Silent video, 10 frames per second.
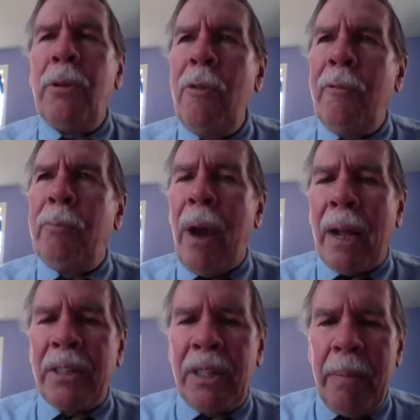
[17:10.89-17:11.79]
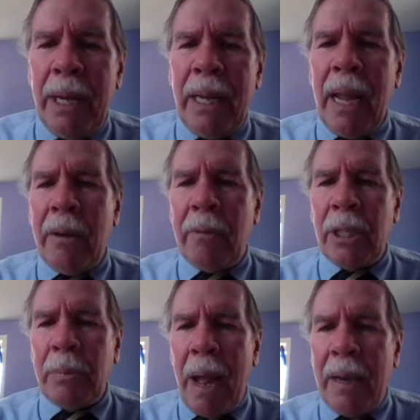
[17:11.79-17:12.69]
proof proximity
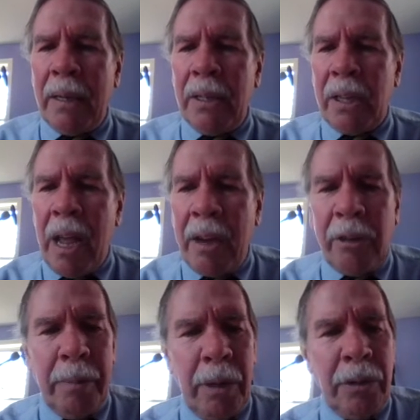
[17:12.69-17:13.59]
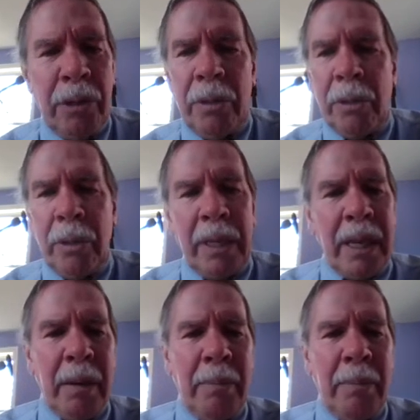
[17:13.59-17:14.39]
and respondent's contribution to the